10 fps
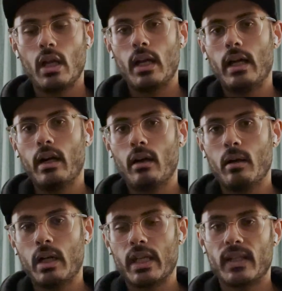
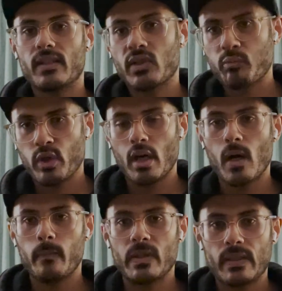And I guess it's pretty
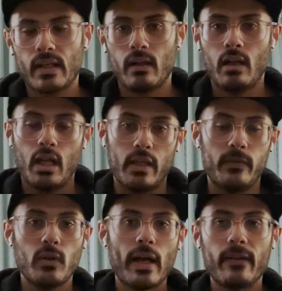obvious that if
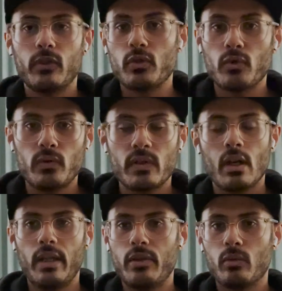you have to choose
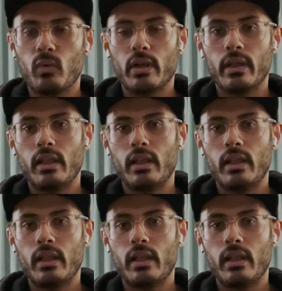either one,